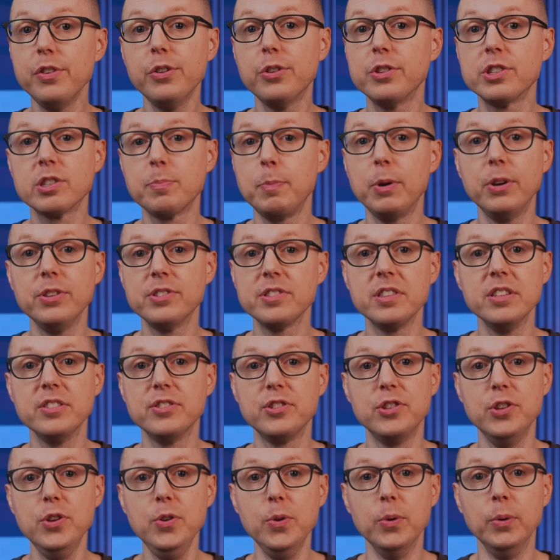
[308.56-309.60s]
you've experienced
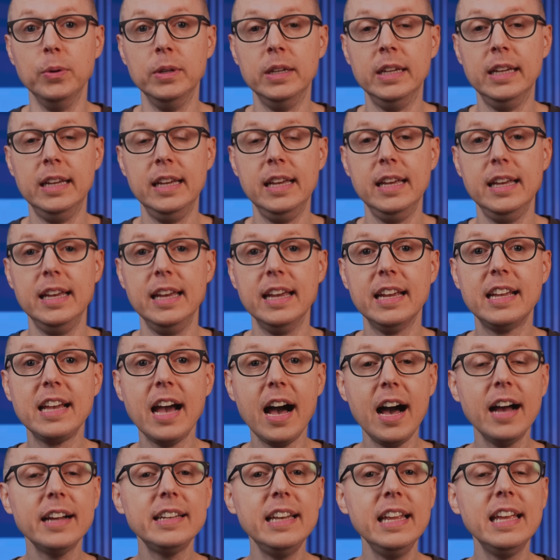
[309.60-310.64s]
this too.
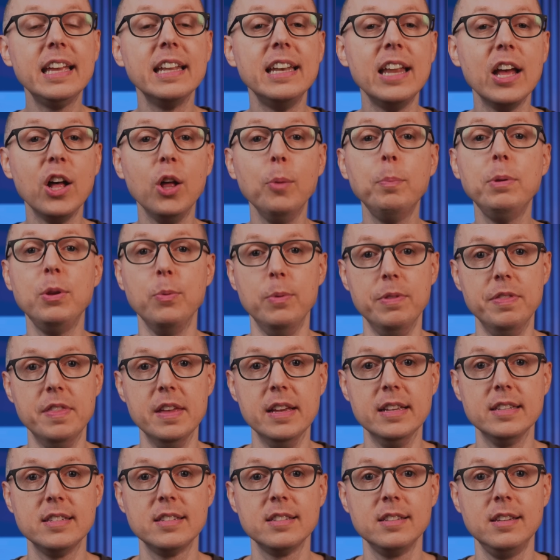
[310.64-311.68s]
Incogni can help you with
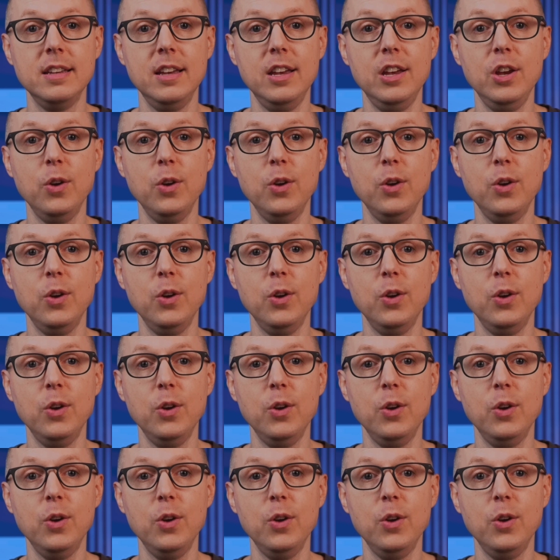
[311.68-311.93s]
this.